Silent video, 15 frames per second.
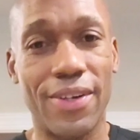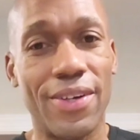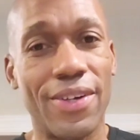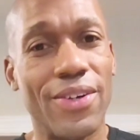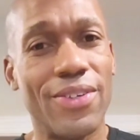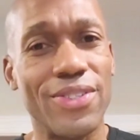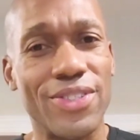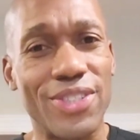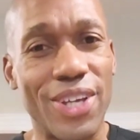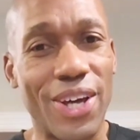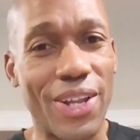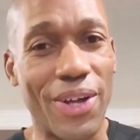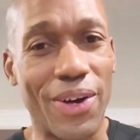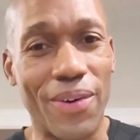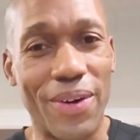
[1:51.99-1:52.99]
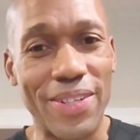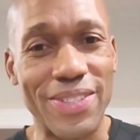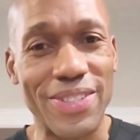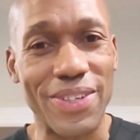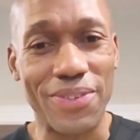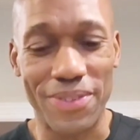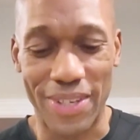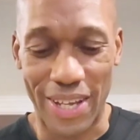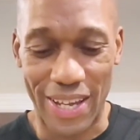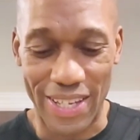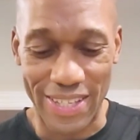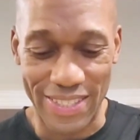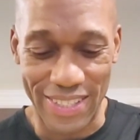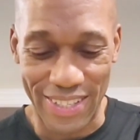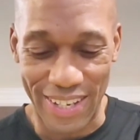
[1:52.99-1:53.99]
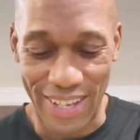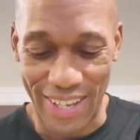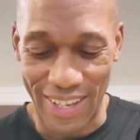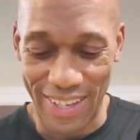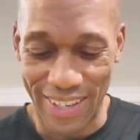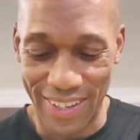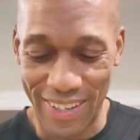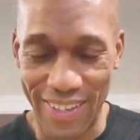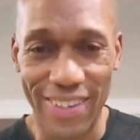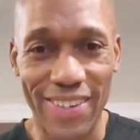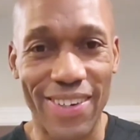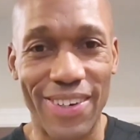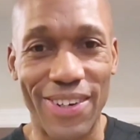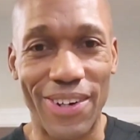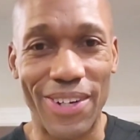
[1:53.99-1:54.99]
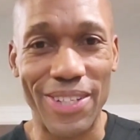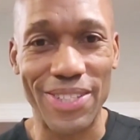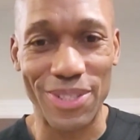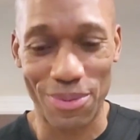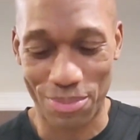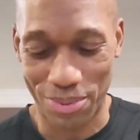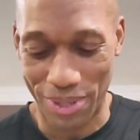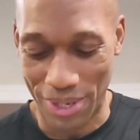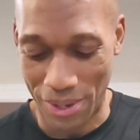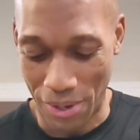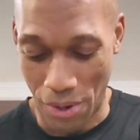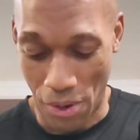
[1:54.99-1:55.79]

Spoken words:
It's yellow. That's so nice. Look at that. Oh, that's so pretty.